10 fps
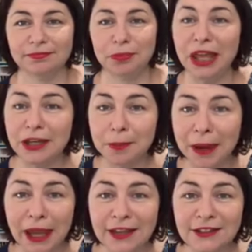blender
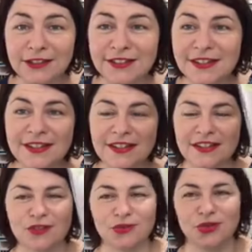pens.
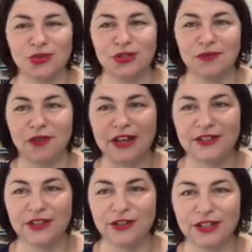There's all sorts of ways
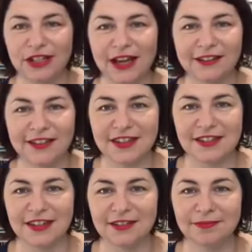that you can colour
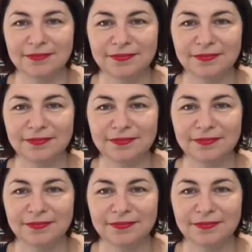this in.